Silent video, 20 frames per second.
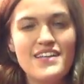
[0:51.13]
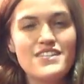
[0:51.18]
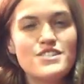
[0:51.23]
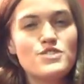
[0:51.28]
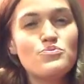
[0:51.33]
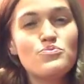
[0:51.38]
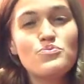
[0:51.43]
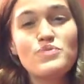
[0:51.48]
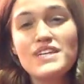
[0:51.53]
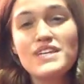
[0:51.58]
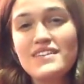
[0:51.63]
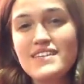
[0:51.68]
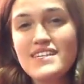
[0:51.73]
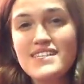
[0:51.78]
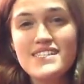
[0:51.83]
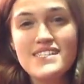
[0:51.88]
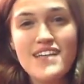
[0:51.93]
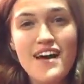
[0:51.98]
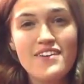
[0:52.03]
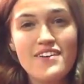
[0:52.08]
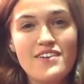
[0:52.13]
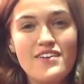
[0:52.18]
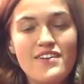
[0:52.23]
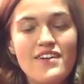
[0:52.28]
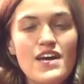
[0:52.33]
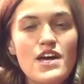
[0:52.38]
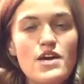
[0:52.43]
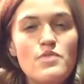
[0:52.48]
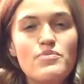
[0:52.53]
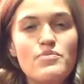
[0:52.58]
It's really
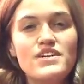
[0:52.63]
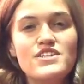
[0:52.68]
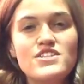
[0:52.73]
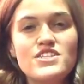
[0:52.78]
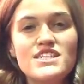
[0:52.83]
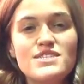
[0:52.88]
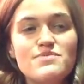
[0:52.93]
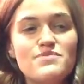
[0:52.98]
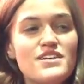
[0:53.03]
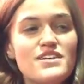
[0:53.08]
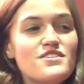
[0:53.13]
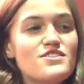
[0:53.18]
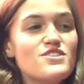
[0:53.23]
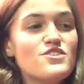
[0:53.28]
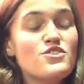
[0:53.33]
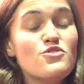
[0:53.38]
subtle, but it just means